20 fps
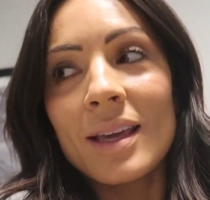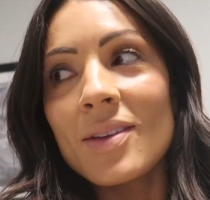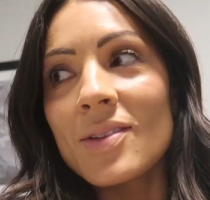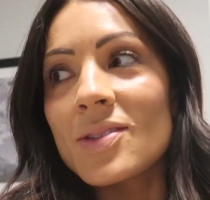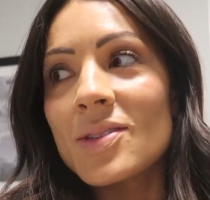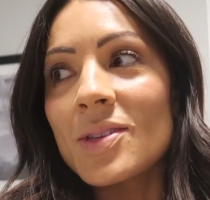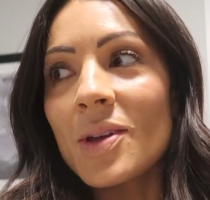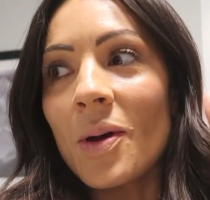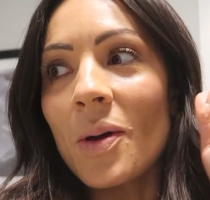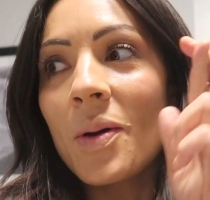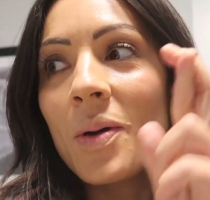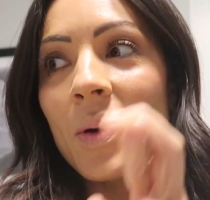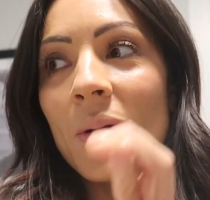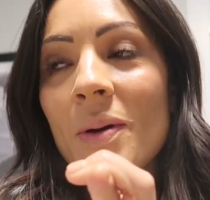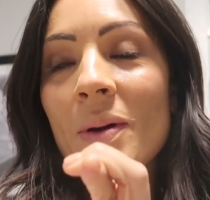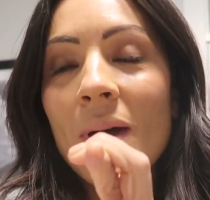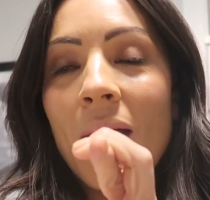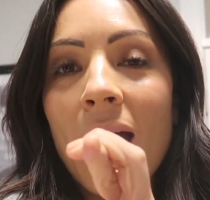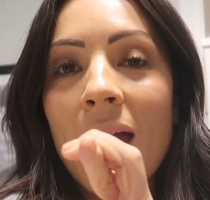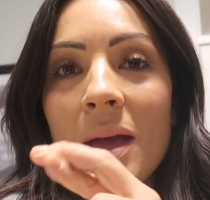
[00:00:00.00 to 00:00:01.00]
So
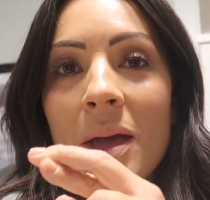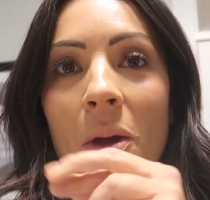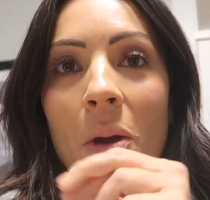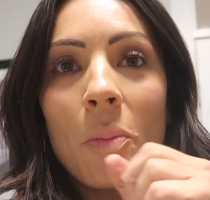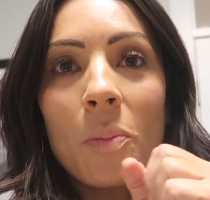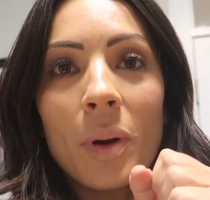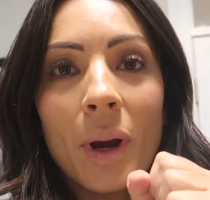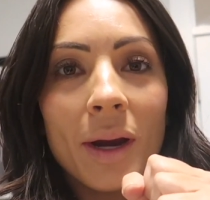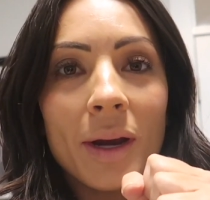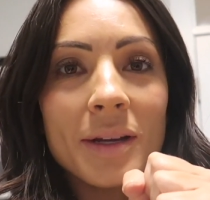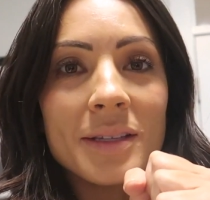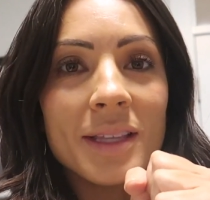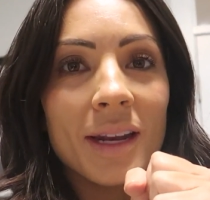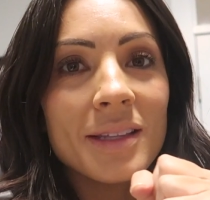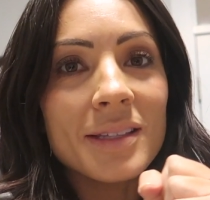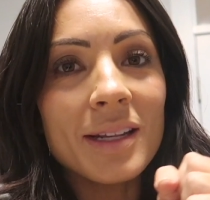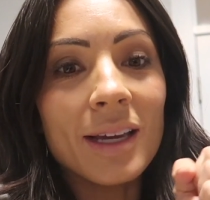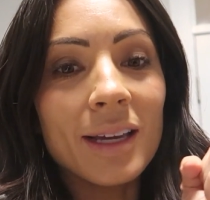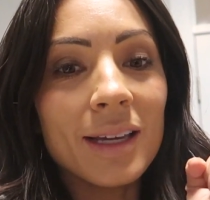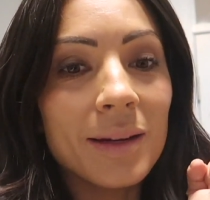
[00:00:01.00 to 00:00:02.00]
prayers that
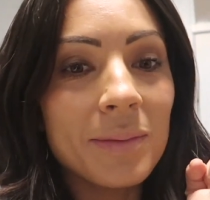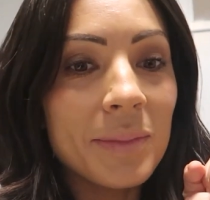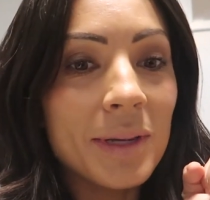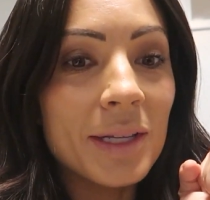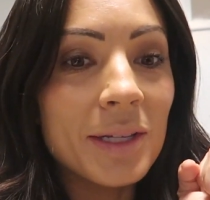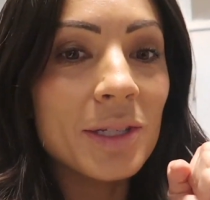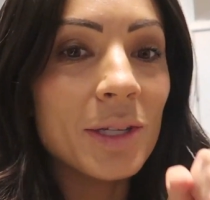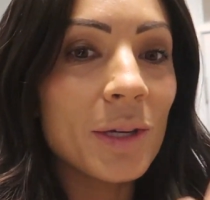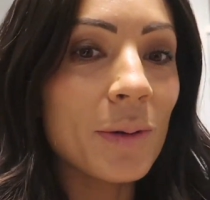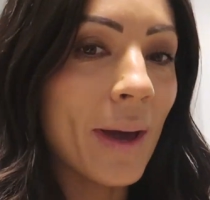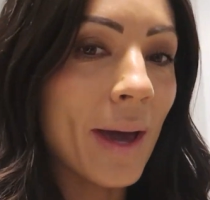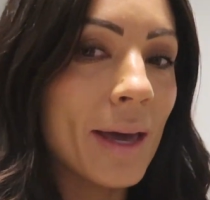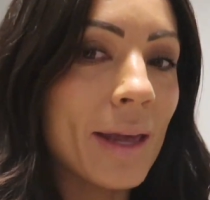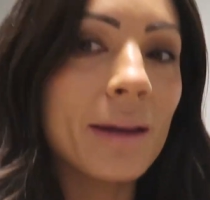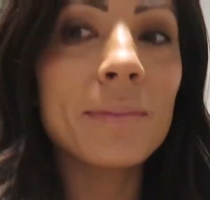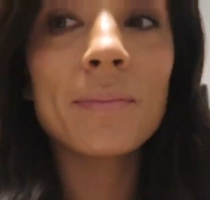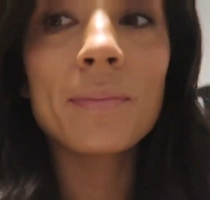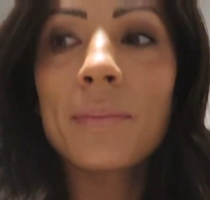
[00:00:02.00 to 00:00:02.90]
it's not gonna be too bad.